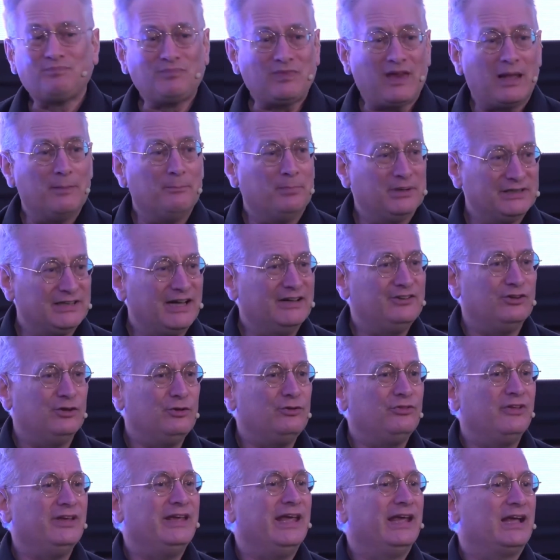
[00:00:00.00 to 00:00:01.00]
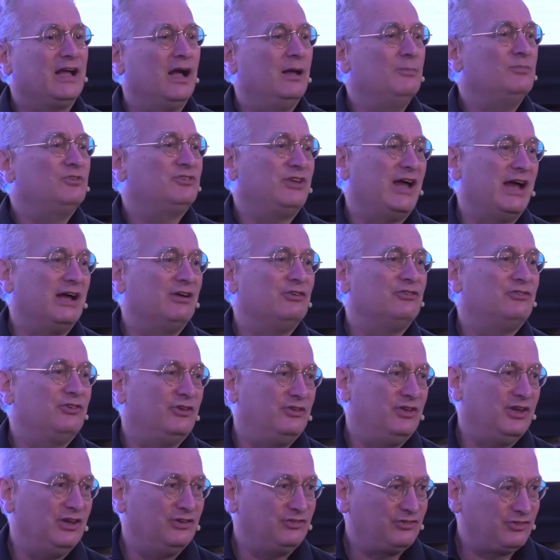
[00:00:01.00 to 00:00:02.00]
But I do think it comes down to
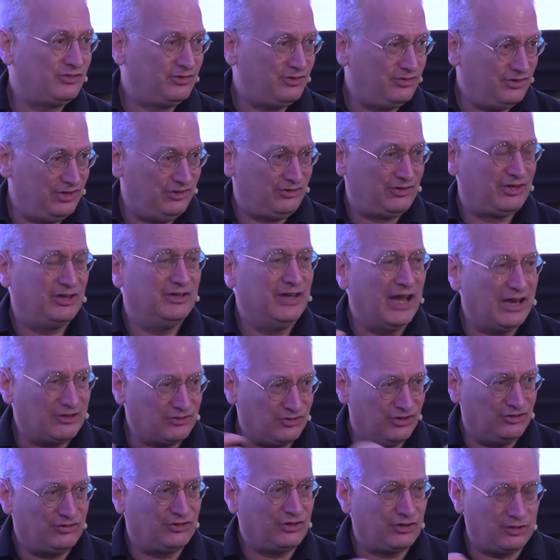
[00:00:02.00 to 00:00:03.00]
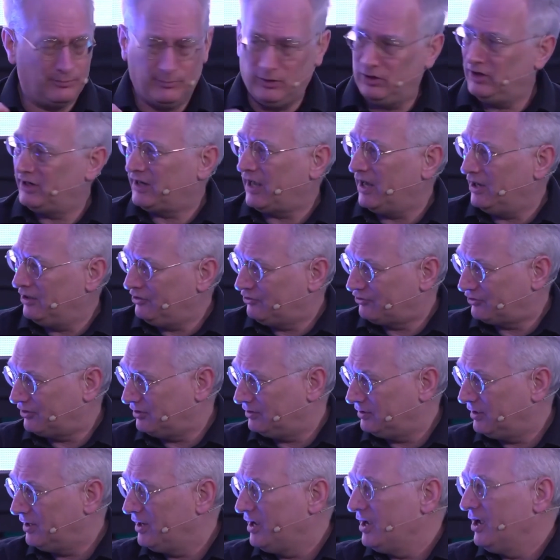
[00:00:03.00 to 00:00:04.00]
this connection, this communication.
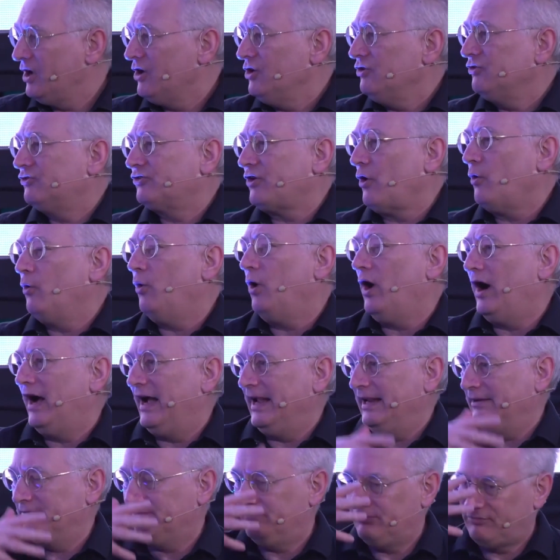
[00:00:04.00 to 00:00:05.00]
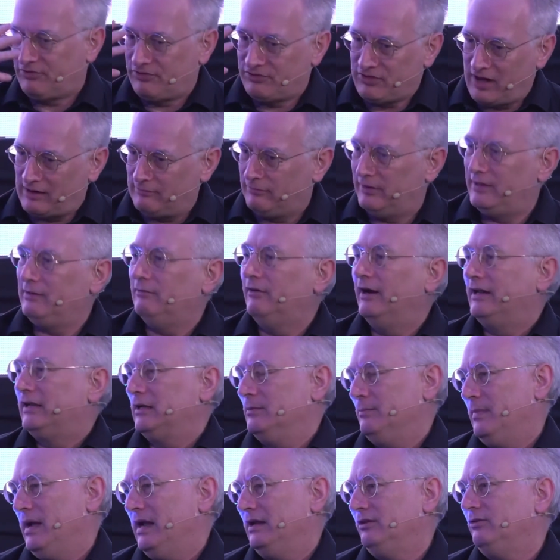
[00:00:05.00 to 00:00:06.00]
So I thoroughly
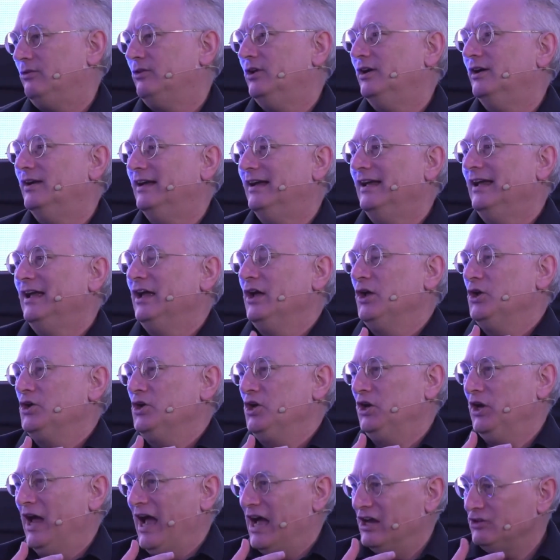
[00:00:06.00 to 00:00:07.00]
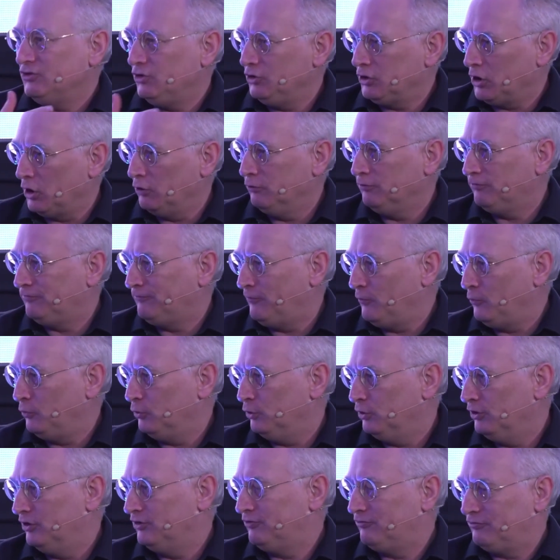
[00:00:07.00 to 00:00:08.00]
recommend that as you go
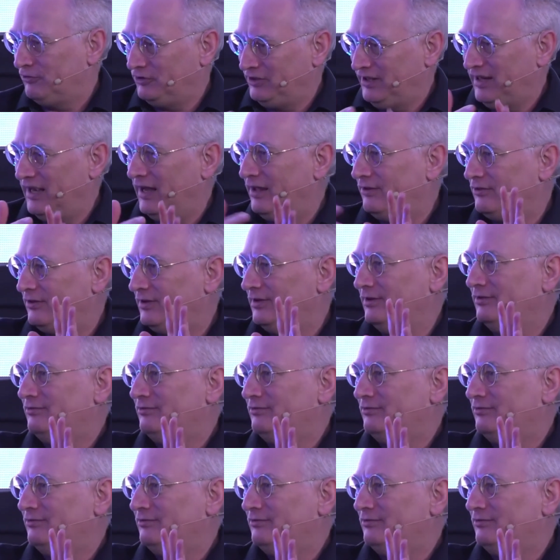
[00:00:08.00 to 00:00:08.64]
forward for the other